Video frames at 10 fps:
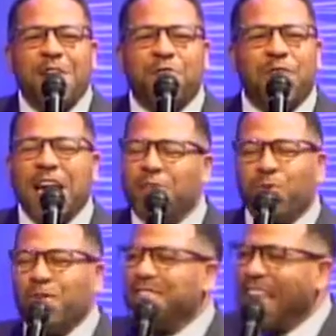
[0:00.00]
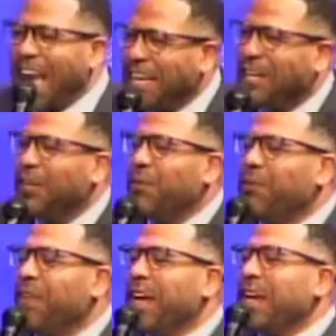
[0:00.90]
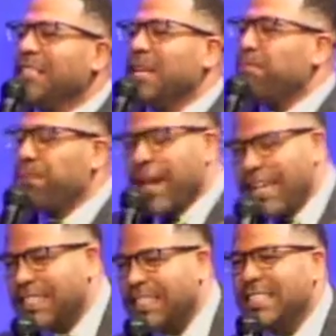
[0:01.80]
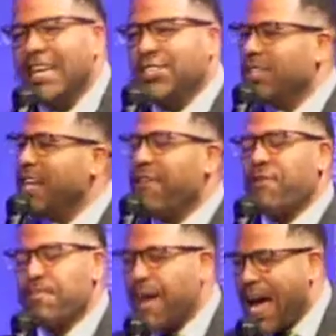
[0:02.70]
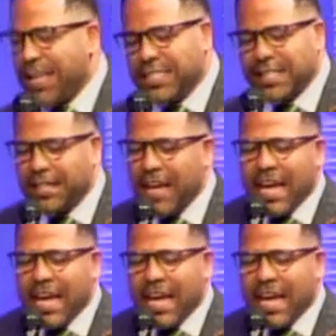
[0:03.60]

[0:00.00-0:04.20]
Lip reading: Faith will take you to places that you never imagined.